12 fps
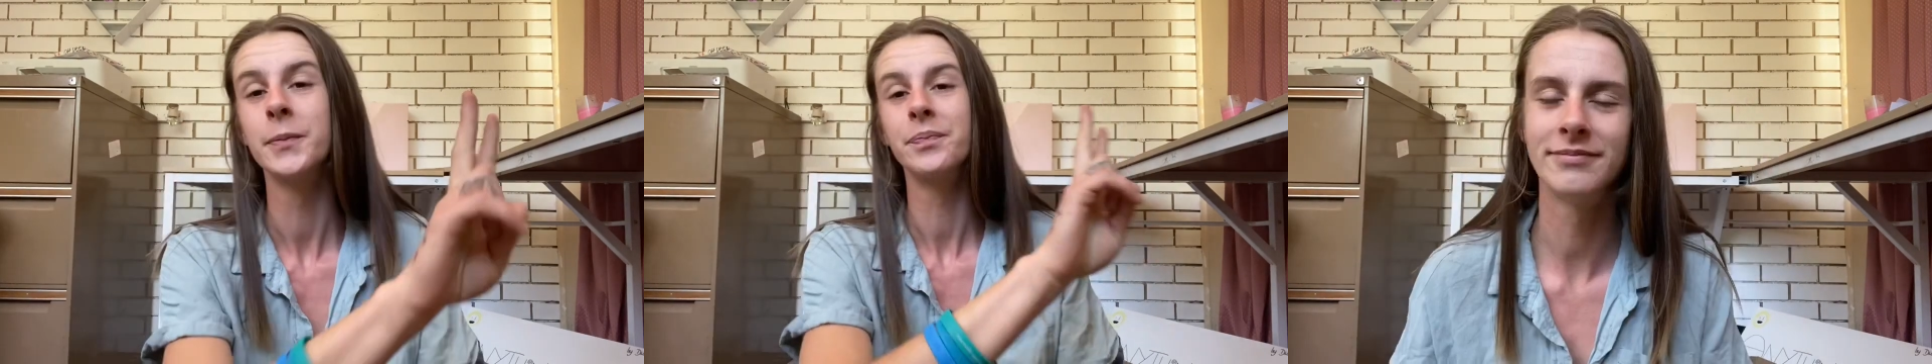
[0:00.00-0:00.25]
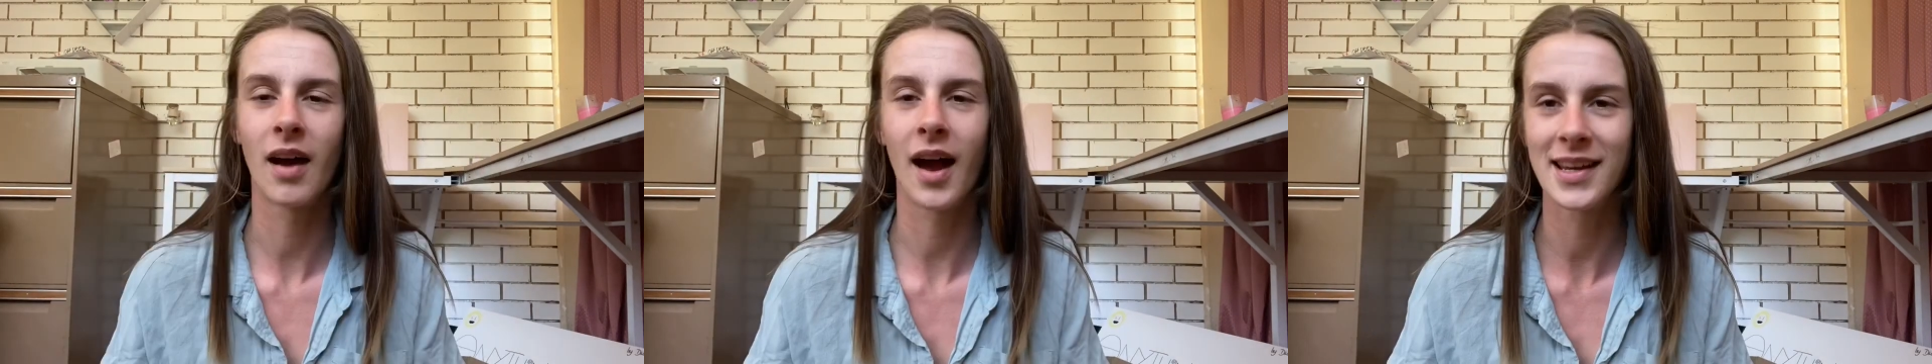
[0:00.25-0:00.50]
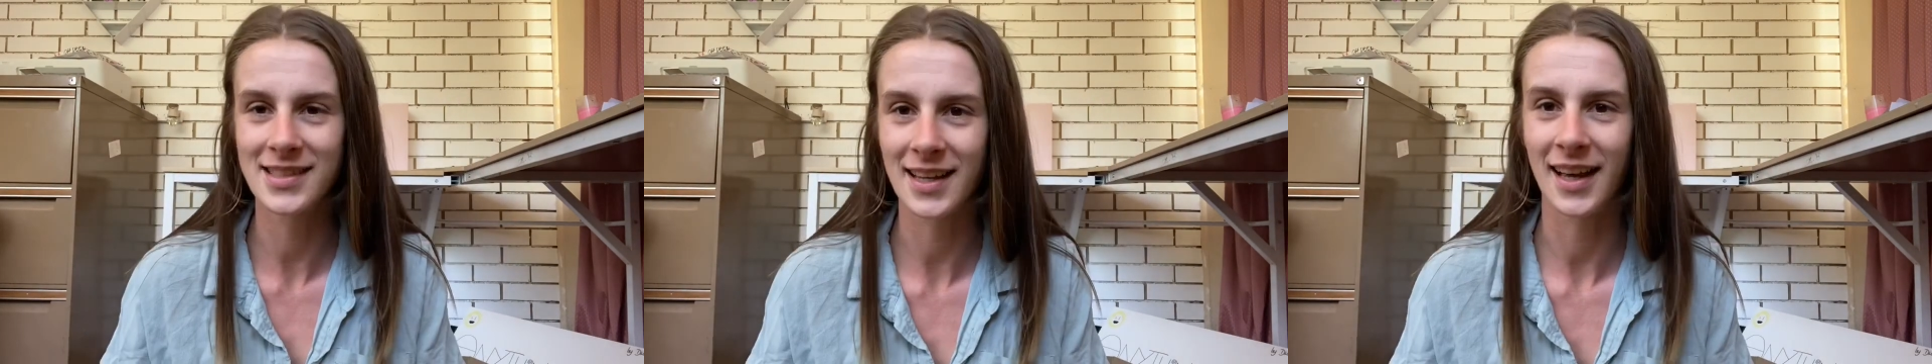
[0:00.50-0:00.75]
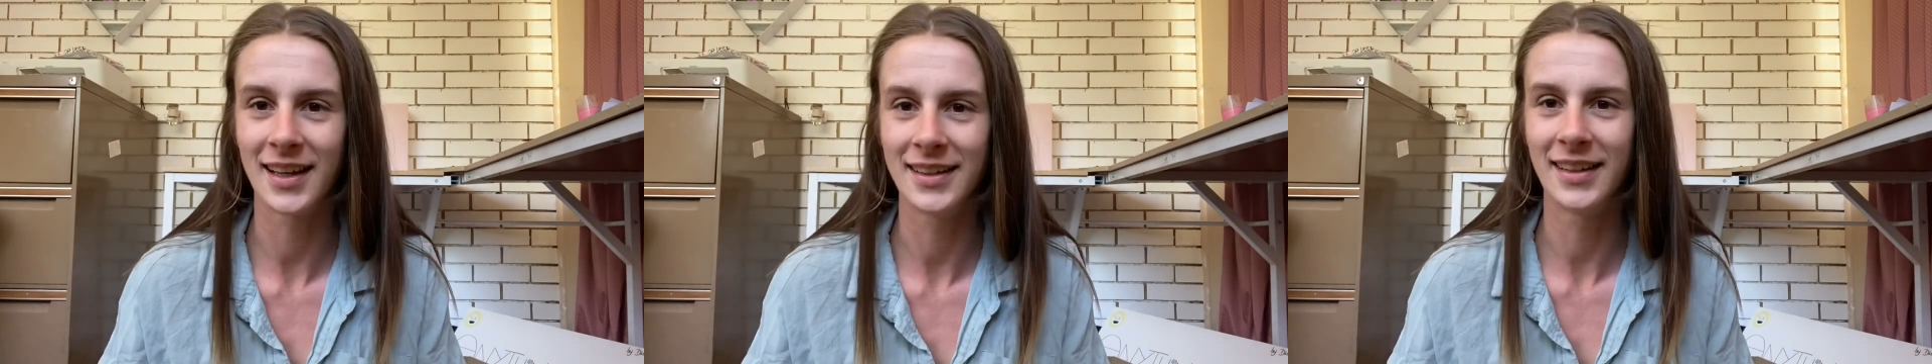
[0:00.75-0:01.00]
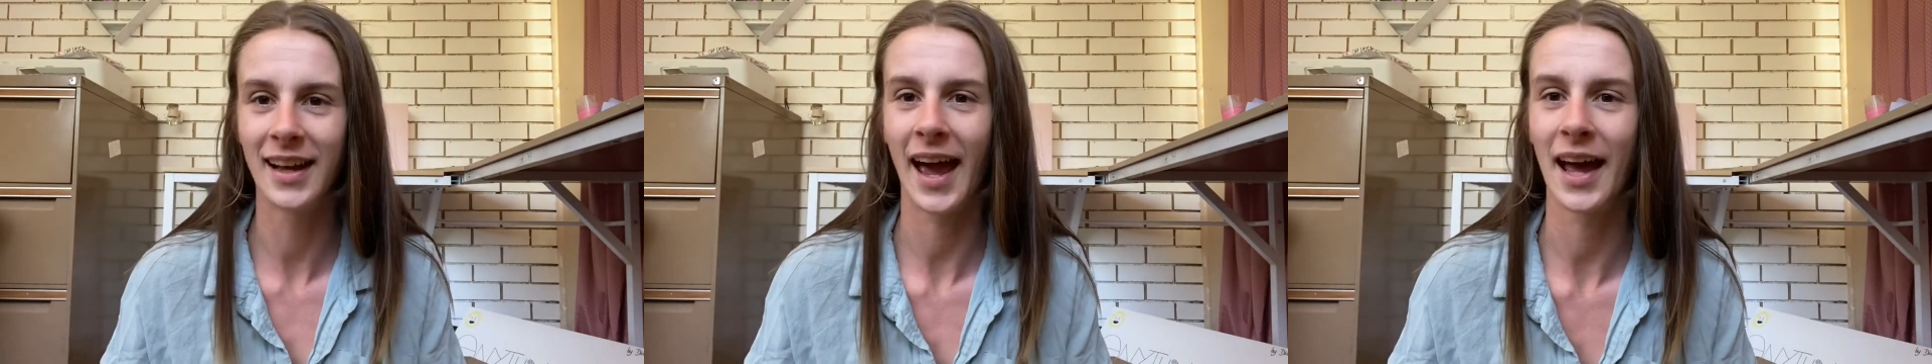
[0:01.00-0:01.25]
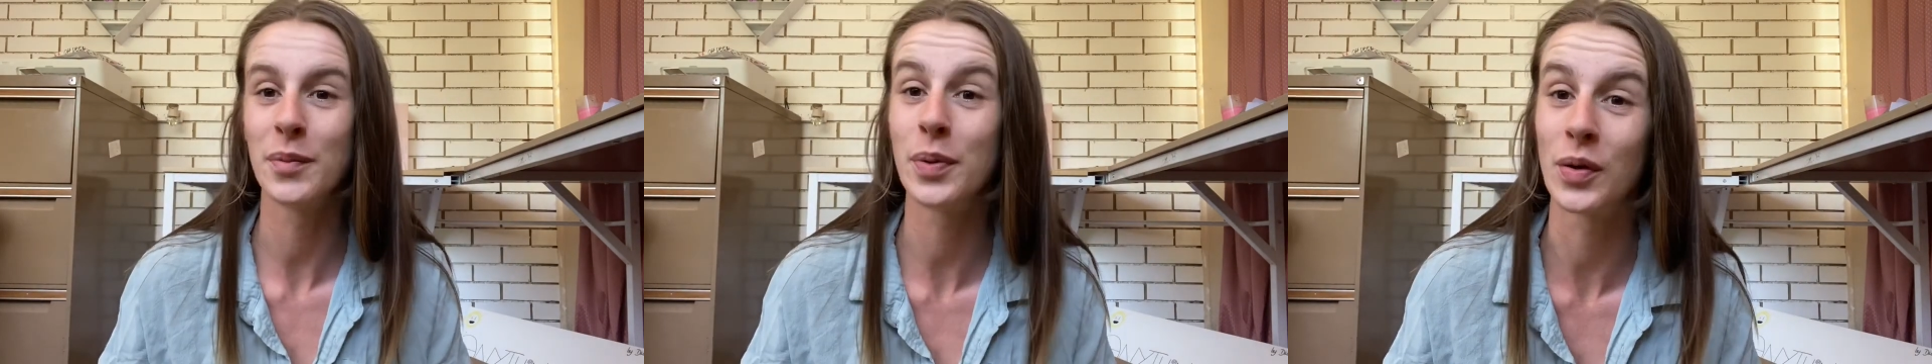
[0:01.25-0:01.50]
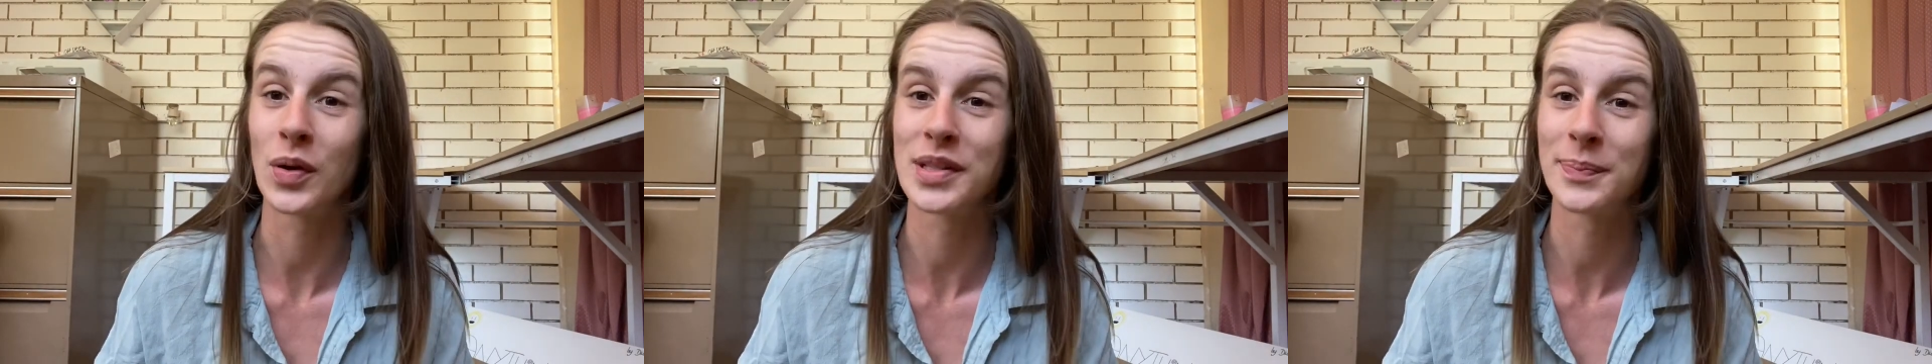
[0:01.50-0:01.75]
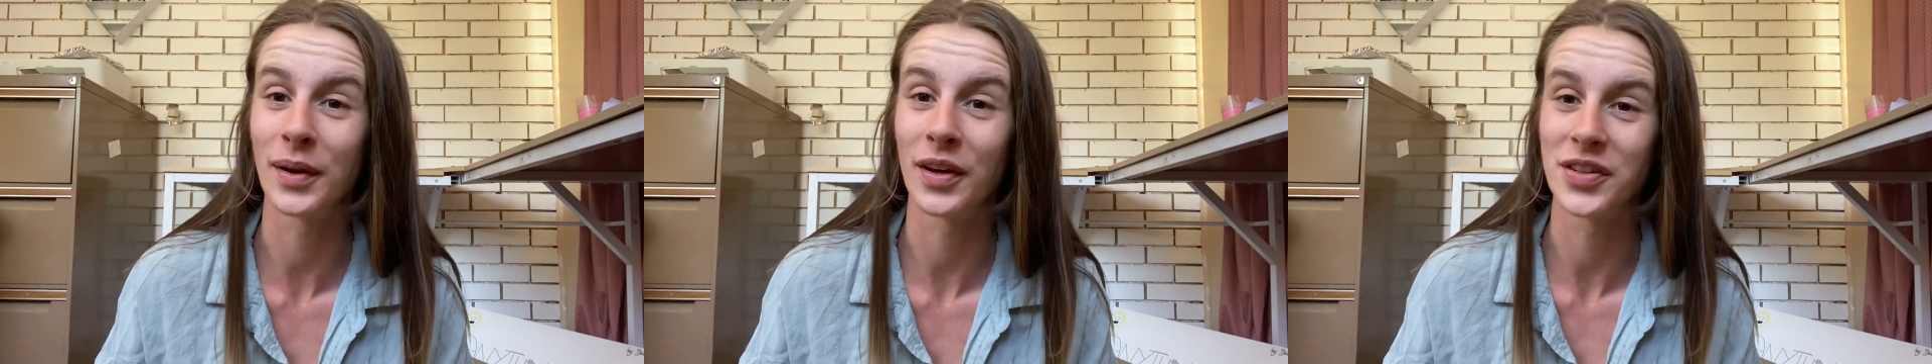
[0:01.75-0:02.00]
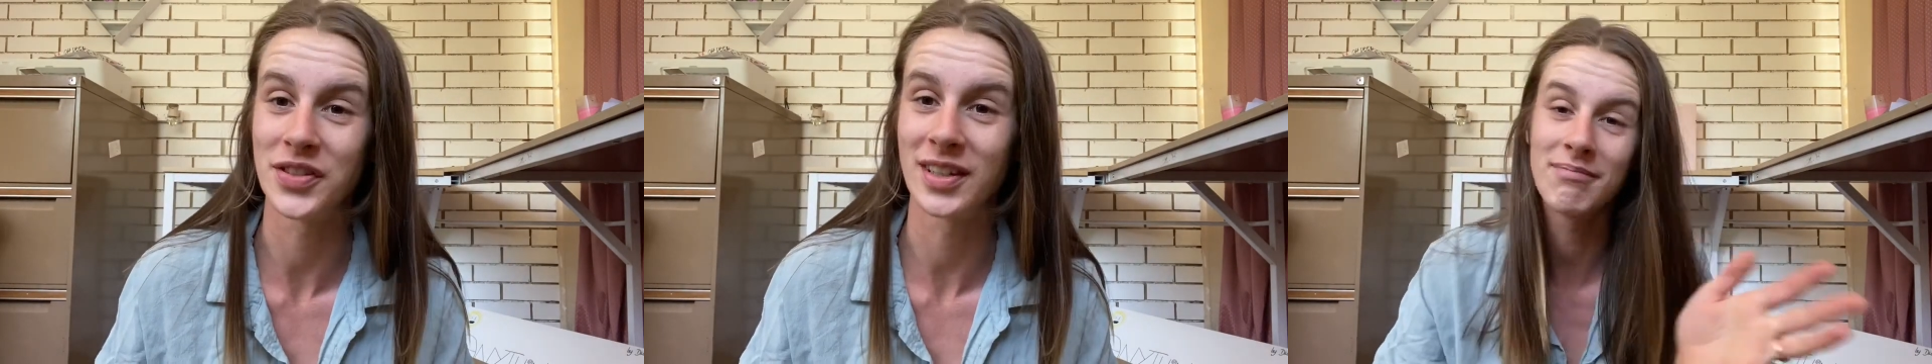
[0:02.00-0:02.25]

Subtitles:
My son had a poo explosion.